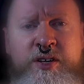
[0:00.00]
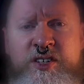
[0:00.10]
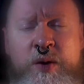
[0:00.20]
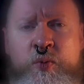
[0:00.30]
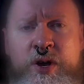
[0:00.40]

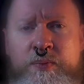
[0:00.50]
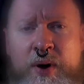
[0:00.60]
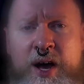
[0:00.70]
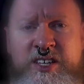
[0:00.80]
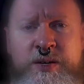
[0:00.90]
someone
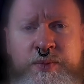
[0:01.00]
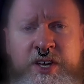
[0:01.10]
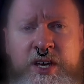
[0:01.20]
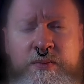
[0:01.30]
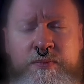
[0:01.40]

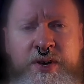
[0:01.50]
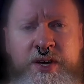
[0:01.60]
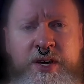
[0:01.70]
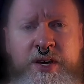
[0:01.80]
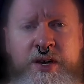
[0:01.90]
possibly
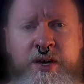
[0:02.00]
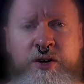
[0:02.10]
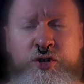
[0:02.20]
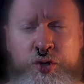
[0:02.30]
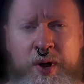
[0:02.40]
be
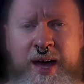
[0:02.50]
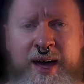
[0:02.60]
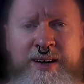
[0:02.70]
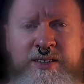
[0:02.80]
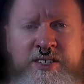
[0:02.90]

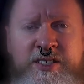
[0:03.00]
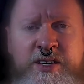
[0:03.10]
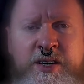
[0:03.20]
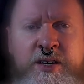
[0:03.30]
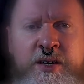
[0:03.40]
trans
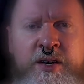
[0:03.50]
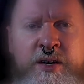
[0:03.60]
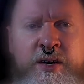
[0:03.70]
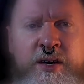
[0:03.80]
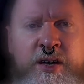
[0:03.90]

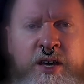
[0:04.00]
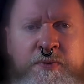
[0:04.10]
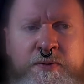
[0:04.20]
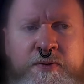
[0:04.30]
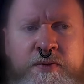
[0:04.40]

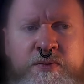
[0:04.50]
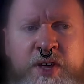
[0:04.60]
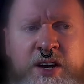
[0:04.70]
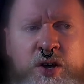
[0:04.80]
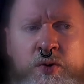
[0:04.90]
if
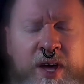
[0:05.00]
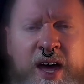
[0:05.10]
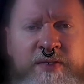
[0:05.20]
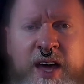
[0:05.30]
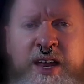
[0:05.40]
they don't
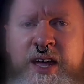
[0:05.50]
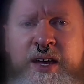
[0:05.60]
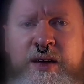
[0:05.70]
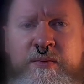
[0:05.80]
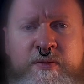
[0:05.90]
have
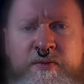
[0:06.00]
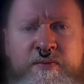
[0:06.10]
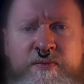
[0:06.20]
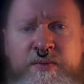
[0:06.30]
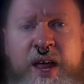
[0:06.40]
any
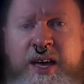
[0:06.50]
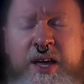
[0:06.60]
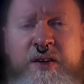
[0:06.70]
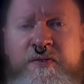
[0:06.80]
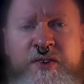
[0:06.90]

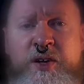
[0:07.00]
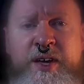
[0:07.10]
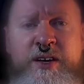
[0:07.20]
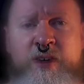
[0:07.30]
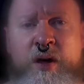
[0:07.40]
negative
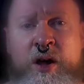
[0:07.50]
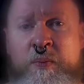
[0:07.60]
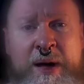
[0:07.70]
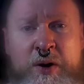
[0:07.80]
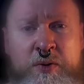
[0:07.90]
feelings or
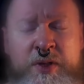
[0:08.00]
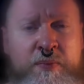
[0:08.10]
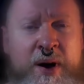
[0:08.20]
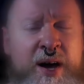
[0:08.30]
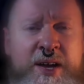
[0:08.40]
about the
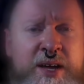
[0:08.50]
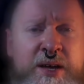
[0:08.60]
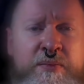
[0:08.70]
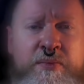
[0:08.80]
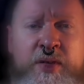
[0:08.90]

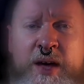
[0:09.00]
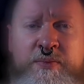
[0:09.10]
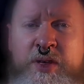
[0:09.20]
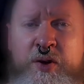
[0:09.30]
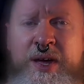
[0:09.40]
body
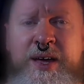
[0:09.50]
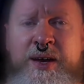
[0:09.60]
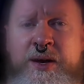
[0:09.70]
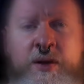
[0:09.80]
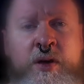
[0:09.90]
that they're
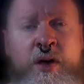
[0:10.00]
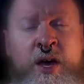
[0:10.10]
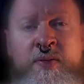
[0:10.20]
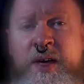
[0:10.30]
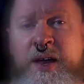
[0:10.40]
in?
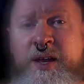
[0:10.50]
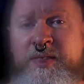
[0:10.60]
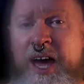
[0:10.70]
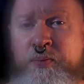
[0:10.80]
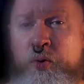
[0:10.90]
And then at
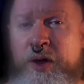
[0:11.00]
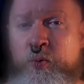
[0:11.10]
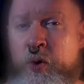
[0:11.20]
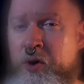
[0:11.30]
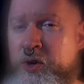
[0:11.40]
that point,
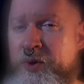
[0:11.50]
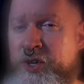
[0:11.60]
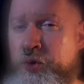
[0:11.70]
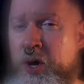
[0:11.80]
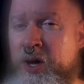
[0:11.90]
where do we
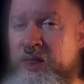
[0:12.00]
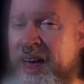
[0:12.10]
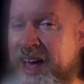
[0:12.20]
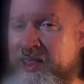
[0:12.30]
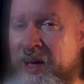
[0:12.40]
draw
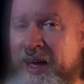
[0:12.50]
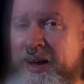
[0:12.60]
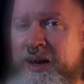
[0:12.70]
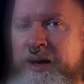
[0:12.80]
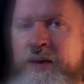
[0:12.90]
that
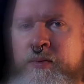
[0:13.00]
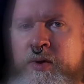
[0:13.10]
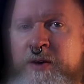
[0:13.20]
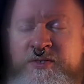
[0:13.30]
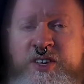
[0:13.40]
line?
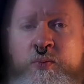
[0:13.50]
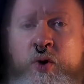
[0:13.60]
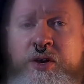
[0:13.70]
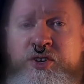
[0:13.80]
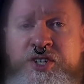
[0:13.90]
If
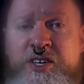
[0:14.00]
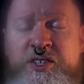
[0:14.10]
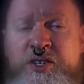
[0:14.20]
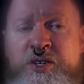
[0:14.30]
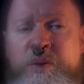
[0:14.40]
someone
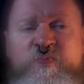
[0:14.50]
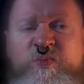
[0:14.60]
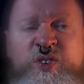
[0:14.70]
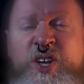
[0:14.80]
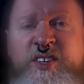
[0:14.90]
just
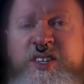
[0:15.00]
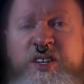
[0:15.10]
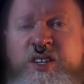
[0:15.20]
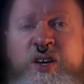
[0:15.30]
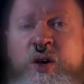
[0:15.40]

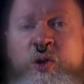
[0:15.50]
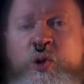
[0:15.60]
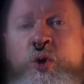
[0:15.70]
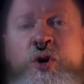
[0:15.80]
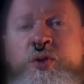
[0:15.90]
doesn't
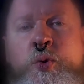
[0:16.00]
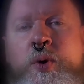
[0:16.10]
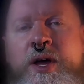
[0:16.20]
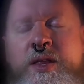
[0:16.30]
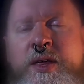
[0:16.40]
look the
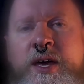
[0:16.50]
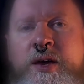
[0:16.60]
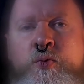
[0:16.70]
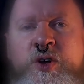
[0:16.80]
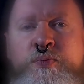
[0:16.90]
way they
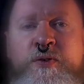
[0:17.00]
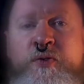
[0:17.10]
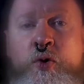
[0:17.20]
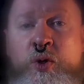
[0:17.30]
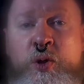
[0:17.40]
would
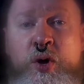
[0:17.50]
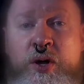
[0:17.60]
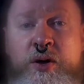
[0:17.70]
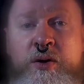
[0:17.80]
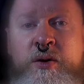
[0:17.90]
prefer to
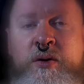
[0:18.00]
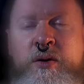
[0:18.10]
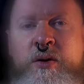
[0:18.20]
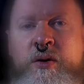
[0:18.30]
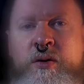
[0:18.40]
look,
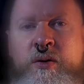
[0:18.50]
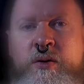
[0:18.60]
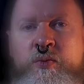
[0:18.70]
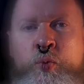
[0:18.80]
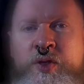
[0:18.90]

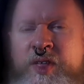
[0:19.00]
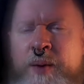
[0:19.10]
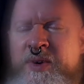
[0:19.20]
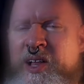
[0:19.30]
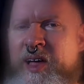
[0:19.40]
would that
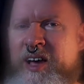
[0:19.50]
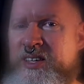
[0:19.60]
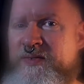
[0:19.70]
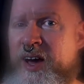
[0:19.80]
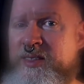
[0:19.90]
be
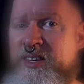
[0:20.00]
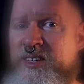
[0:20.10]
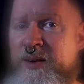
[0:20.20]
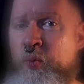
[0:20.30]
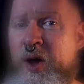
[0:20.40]
classified the
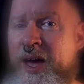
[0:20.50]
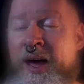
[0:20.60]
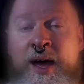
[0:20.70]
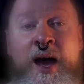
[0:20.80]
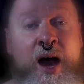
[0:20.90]
same way?
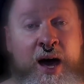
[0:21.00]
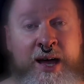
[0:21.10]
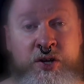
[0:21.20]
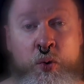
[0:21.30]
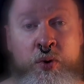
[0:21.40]
I
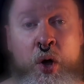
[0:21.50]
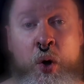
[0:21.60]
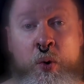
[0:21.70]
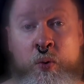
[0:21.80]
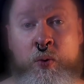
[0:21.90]
don't know.